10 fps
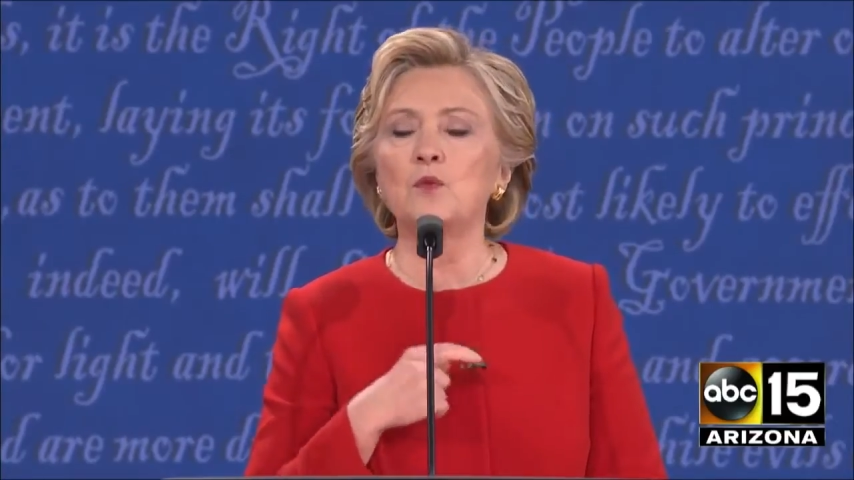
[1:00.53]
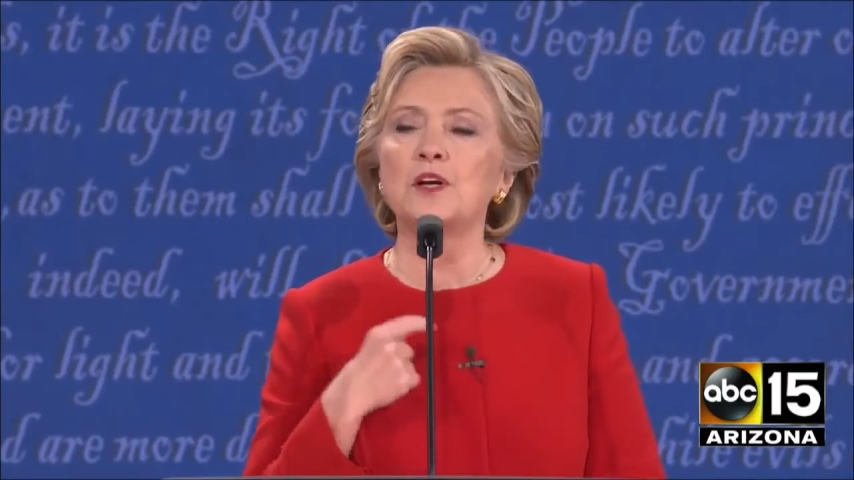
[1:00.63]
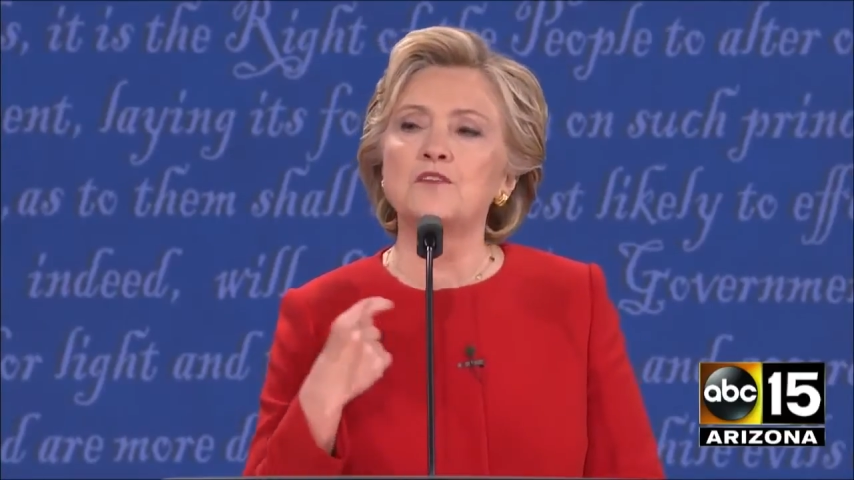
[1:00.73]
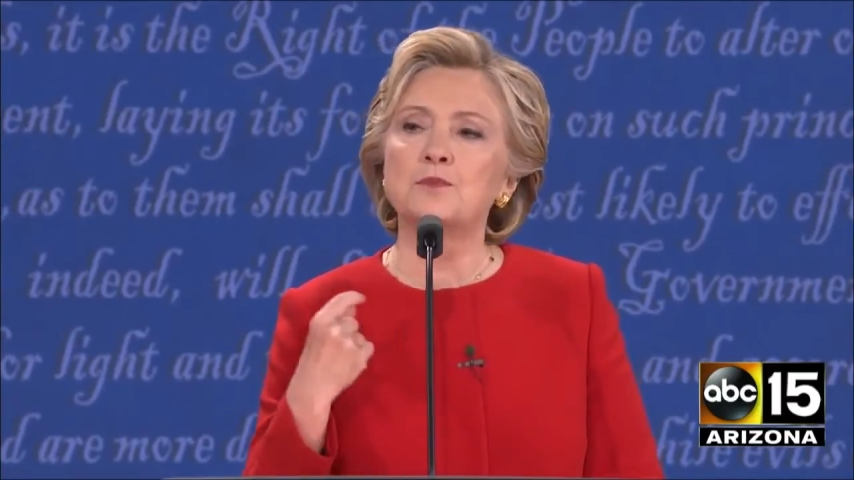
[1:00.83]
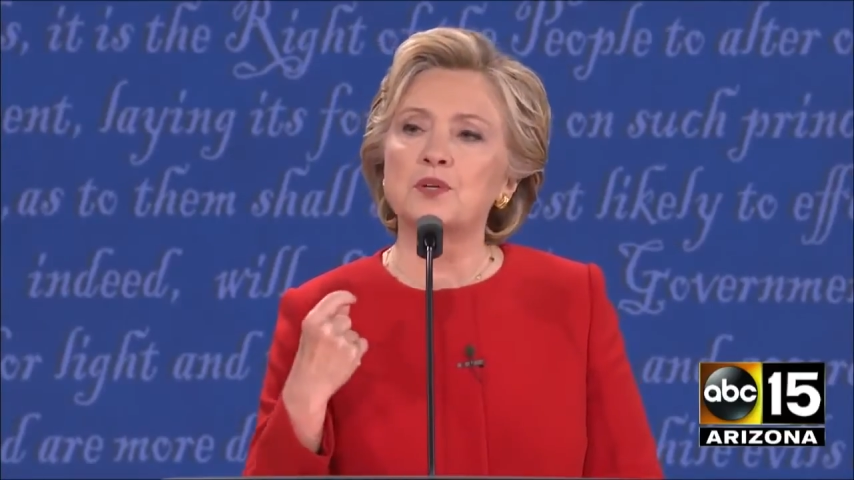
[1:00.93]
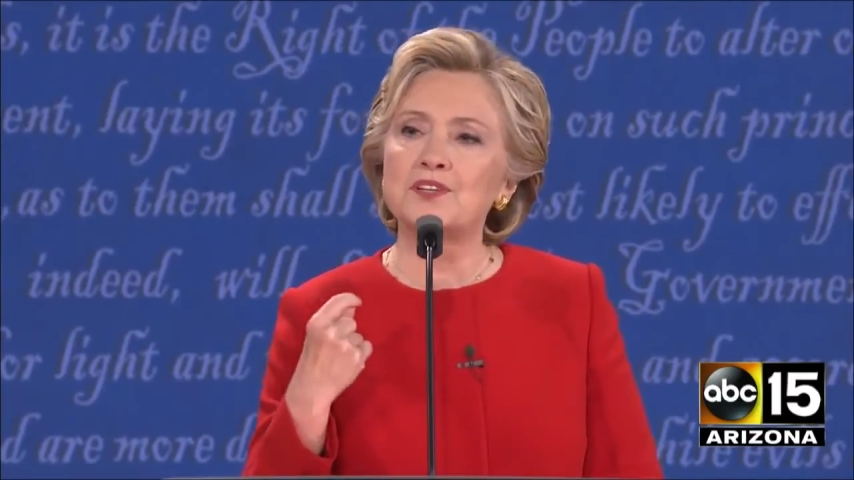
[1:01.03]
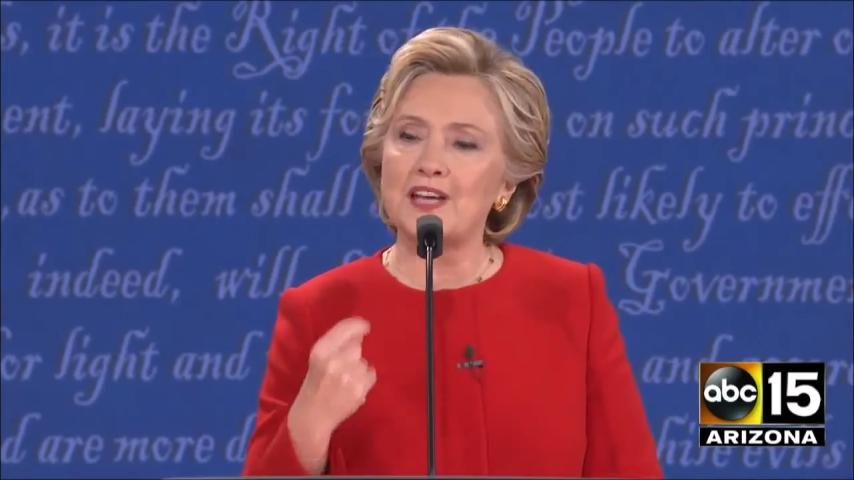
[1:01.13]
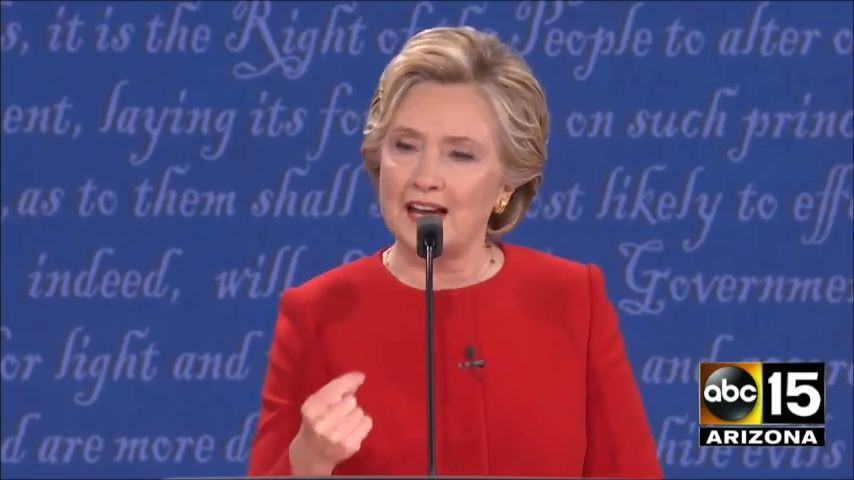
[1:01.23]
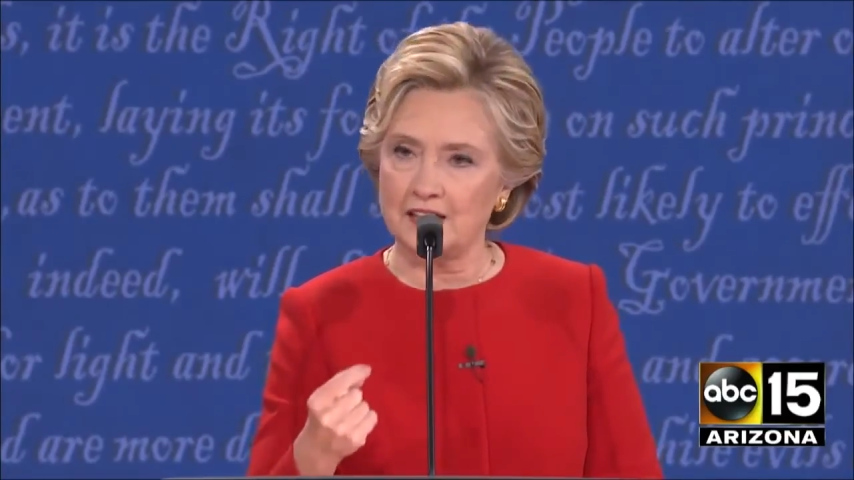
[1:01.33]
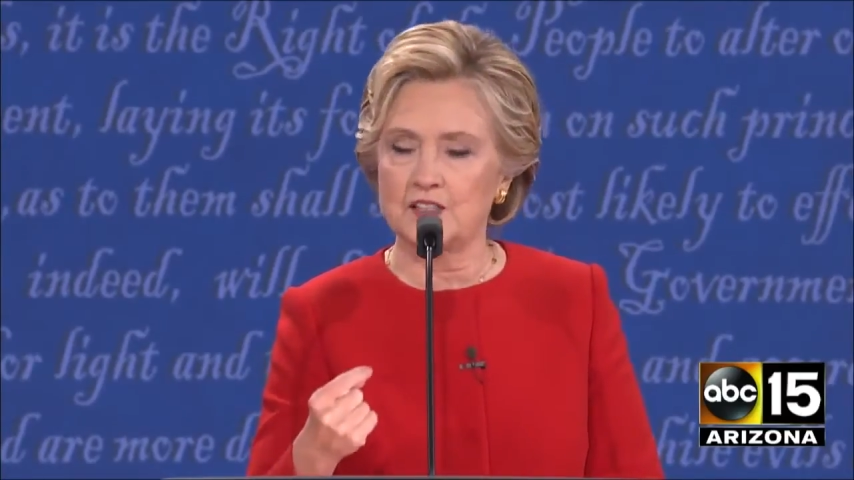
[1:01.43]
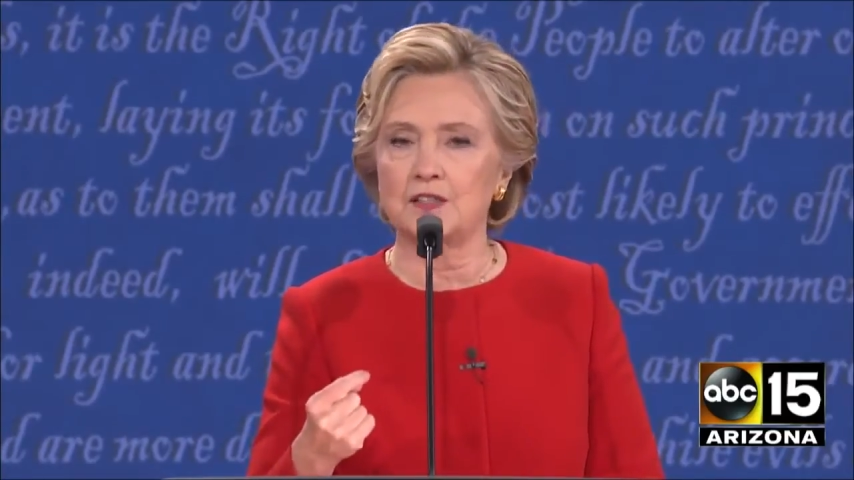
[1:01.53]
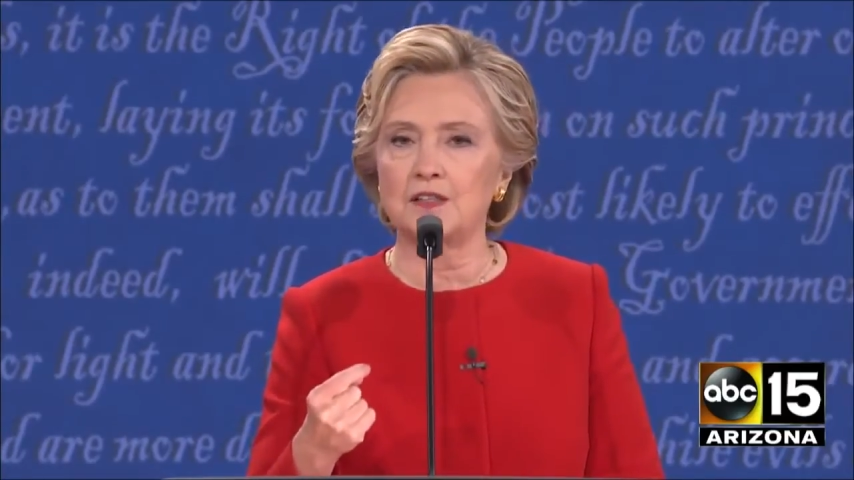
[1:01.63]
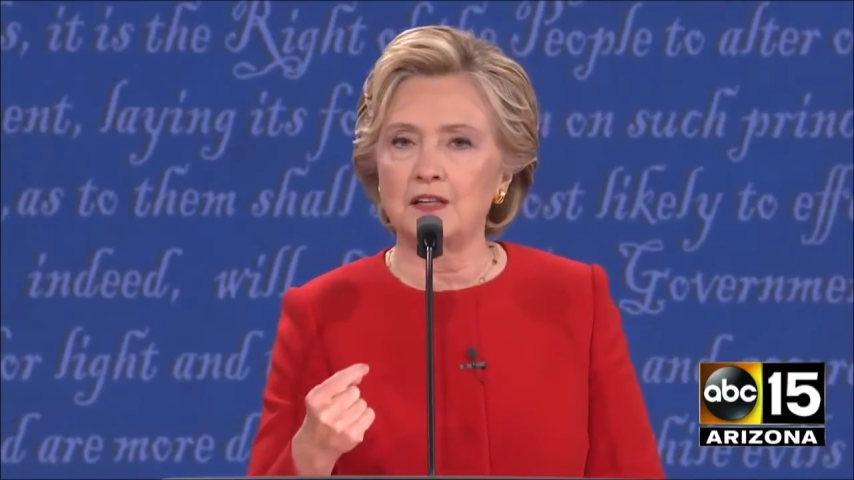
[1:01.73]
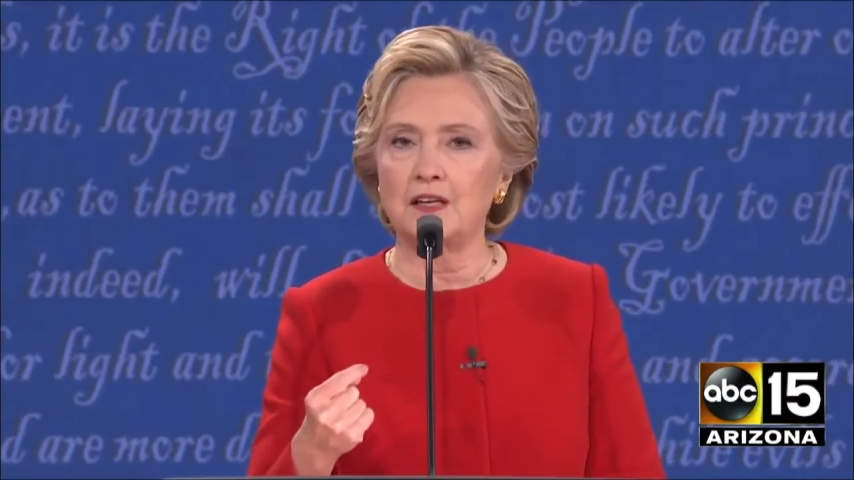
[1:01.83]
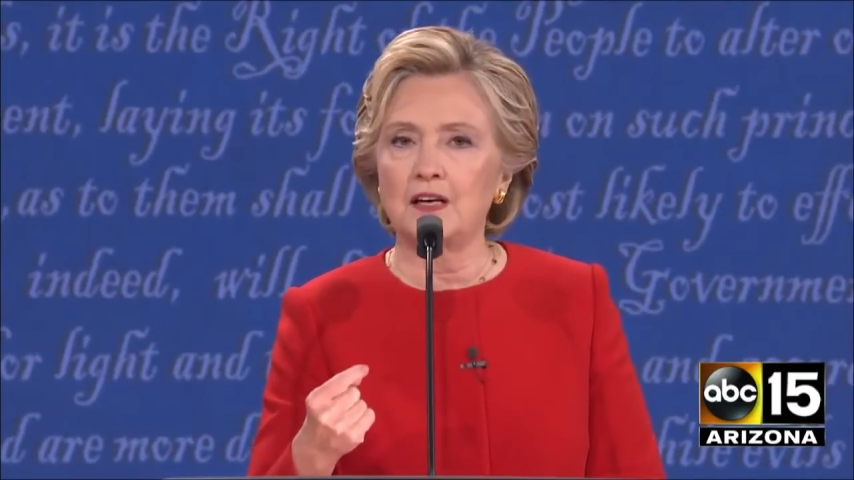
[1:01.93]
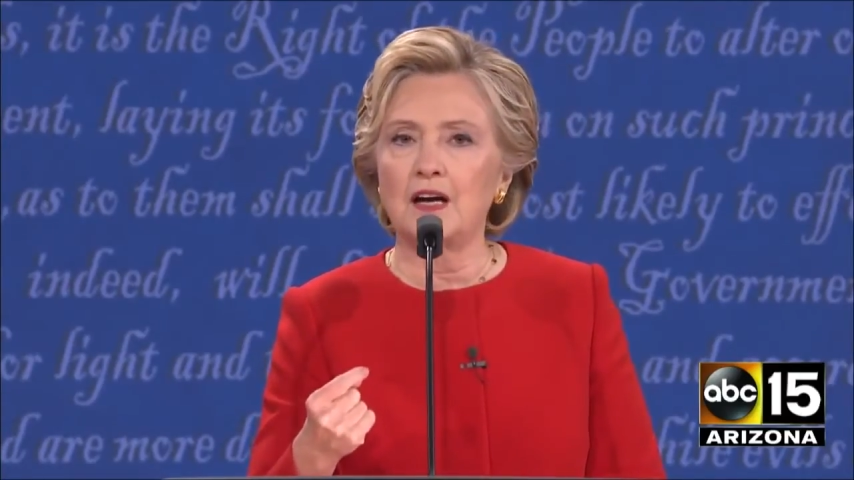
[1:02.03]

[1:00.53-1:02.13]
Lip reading: would have protected